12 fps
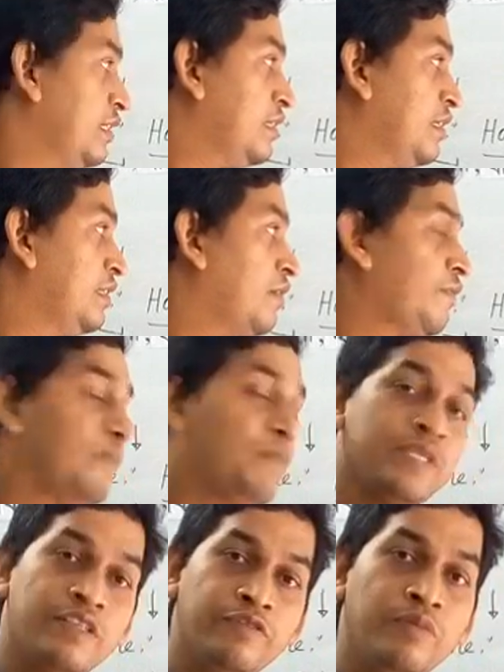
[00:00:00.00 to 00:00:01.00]
in the
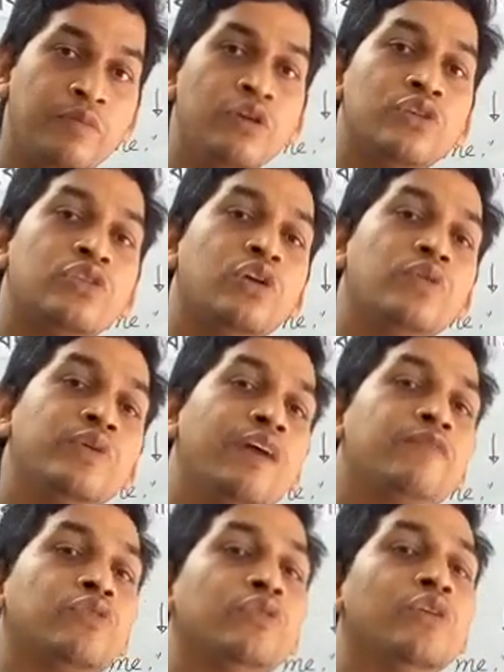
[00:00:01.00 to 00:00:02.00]
present form, so we
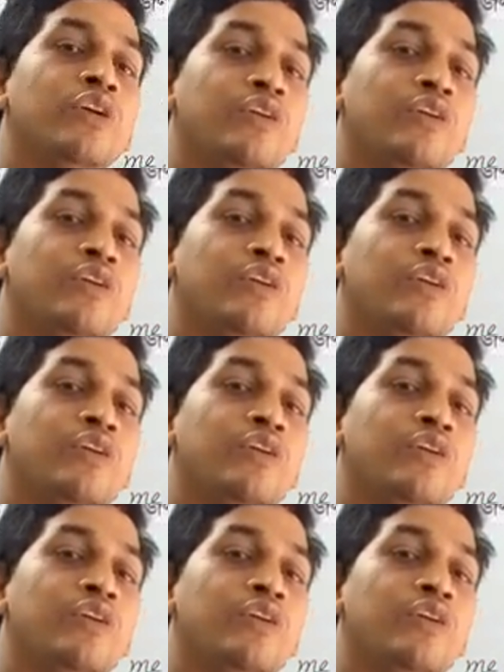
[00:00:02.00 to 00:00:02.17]
have to